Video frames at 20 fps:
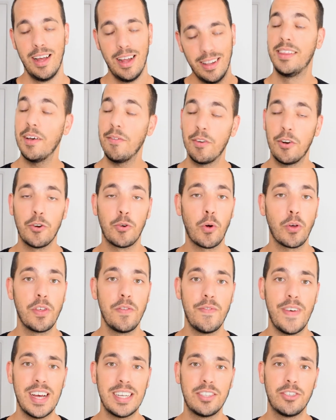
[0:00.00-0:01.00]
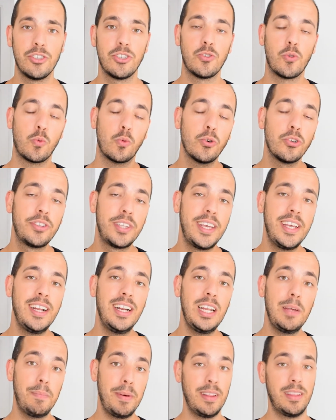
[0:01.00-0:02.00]
Dividend growth investors
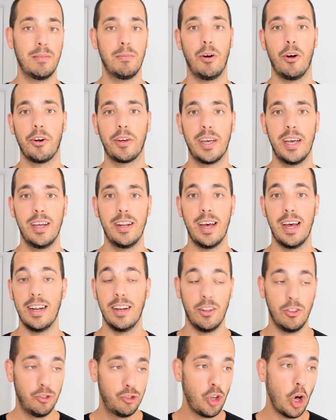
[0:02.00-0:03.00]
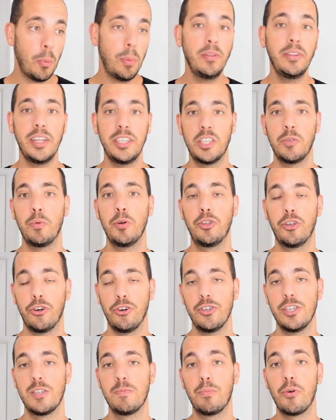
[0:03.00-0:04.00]
routinely beat the market and double digit
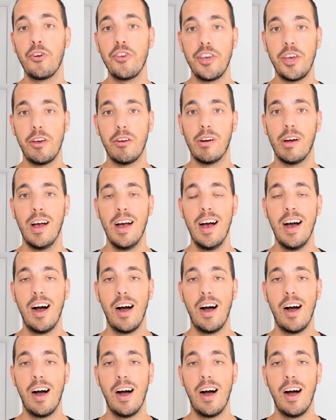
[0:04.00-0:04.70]
returns per year